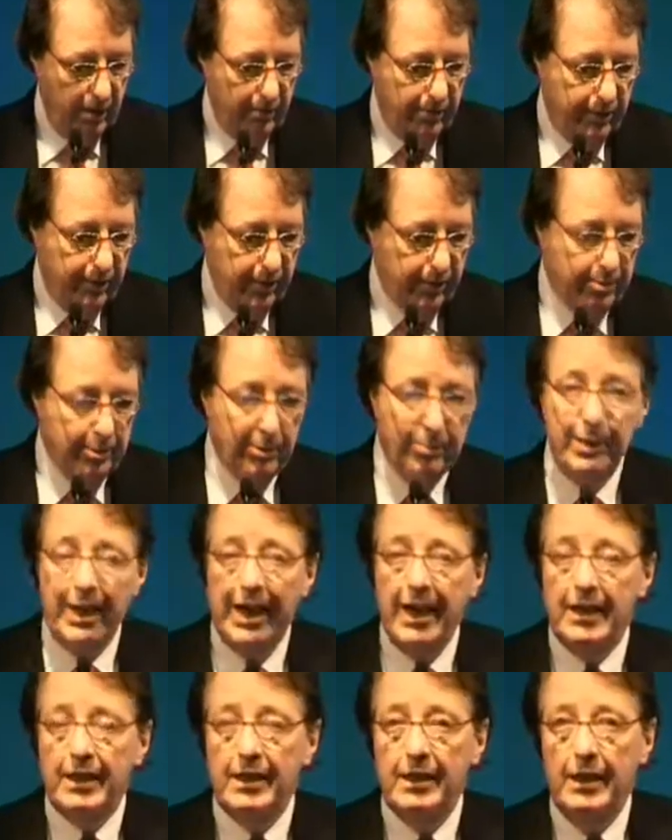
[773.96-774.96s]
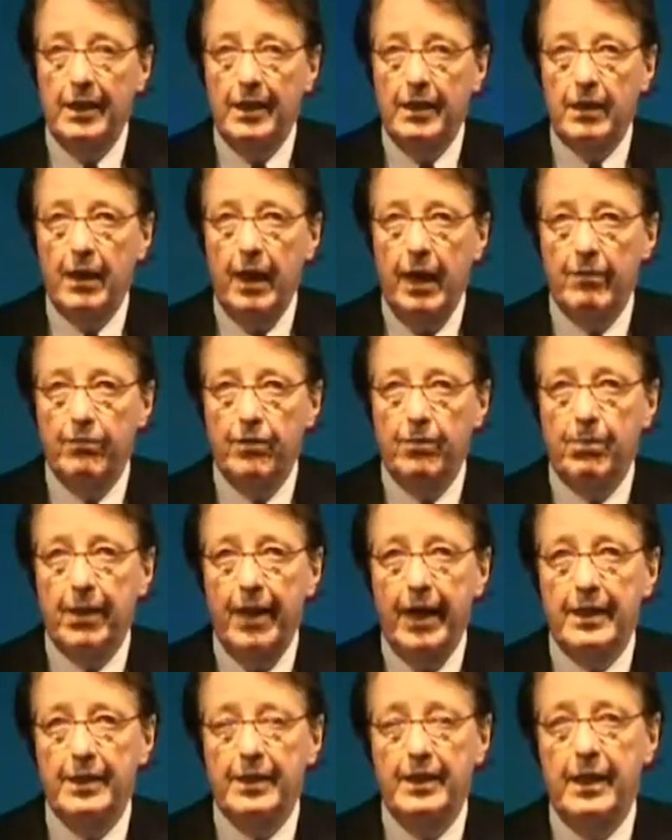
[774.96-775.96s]
Vertebroplasty and
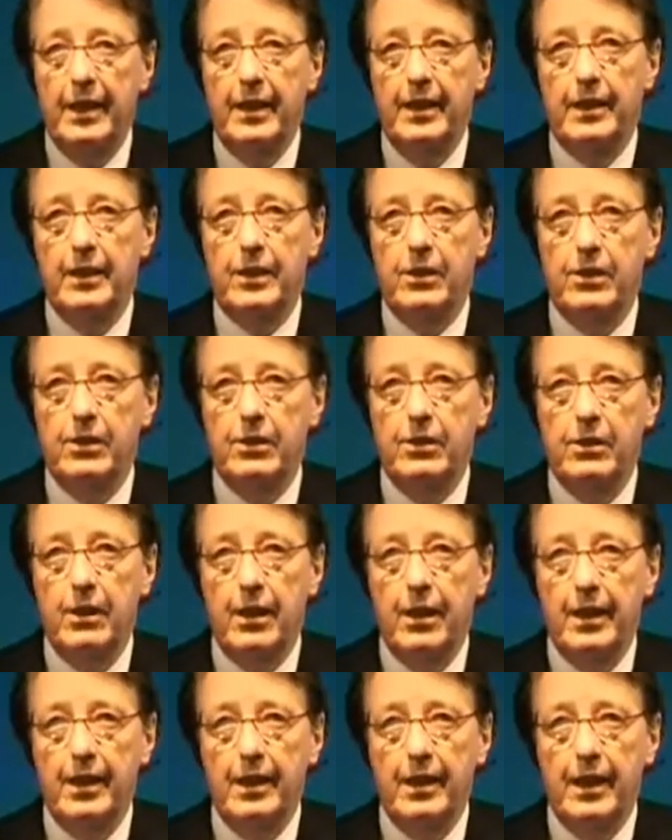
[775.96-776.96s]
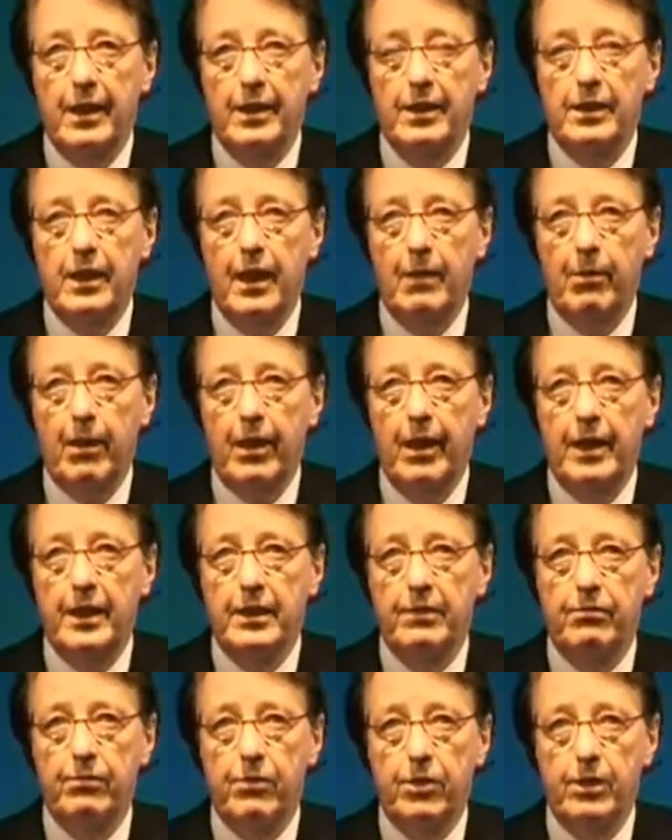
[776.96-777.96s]
kyphoplasty can certainly
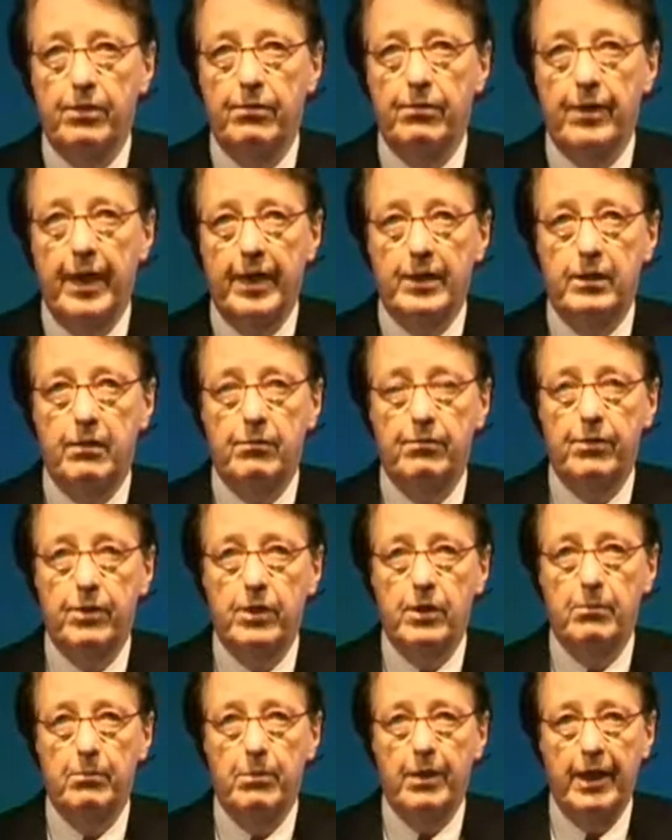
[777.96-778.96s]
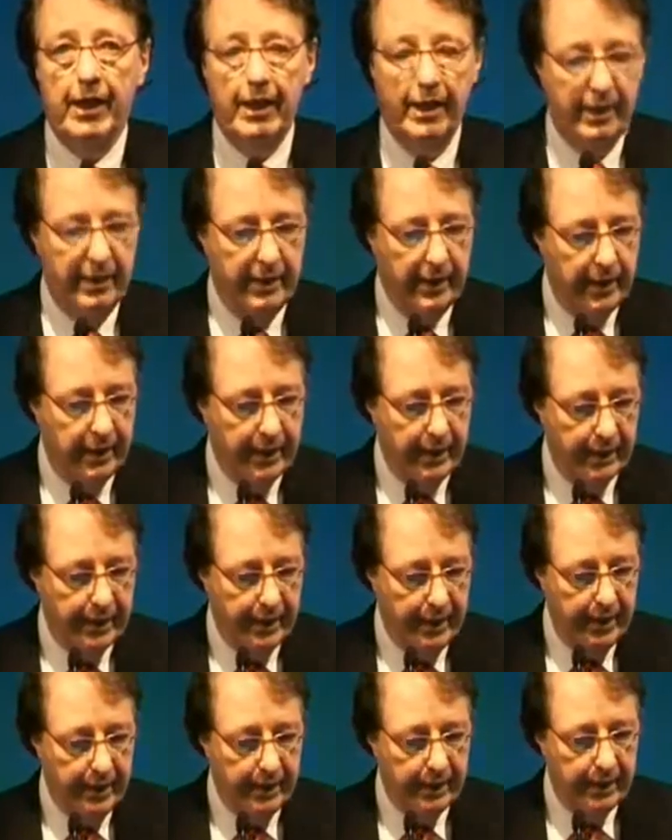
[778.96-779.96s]
stabilize fractured vertebrae, and I
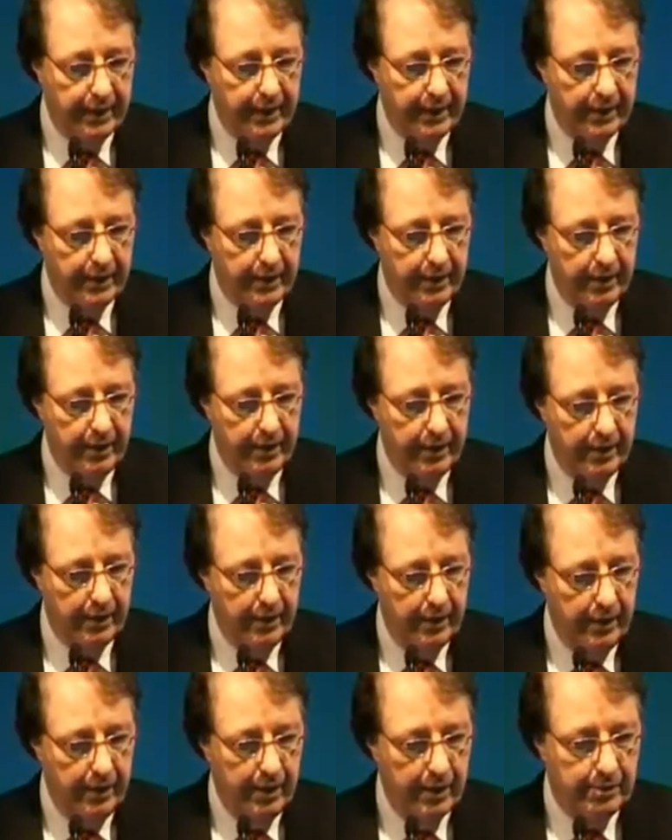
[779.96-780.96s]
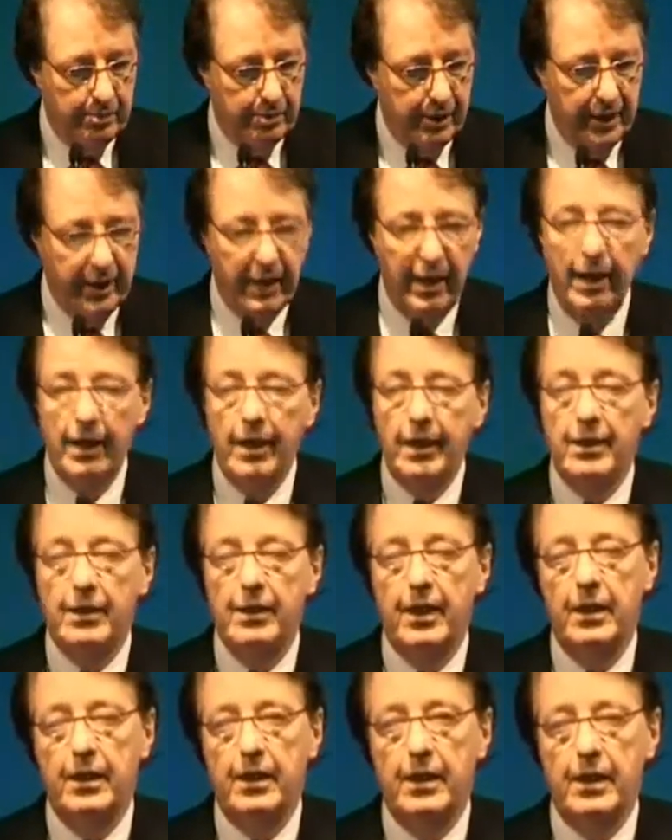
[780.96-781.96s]
think that it's pretty clear
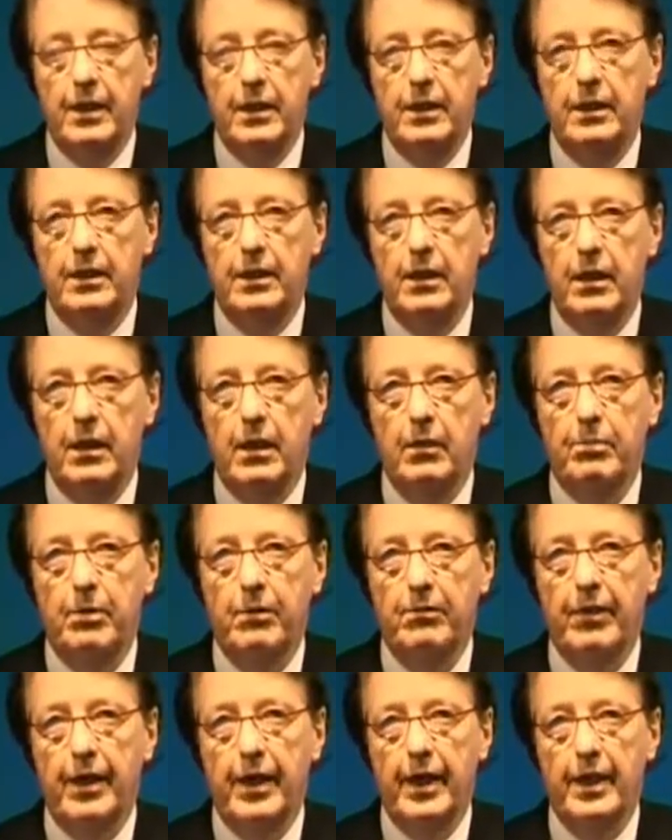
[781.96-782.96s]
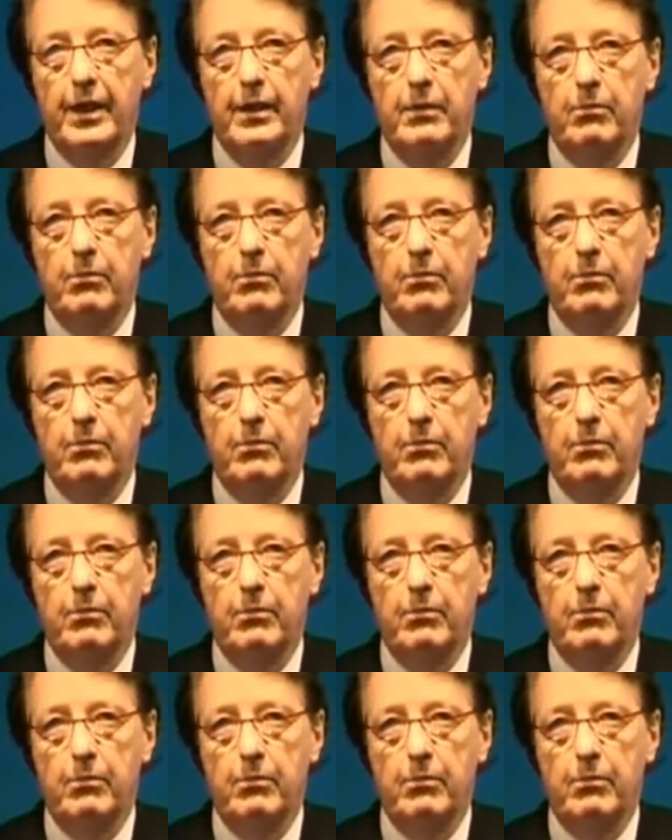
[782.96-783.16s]
that these provide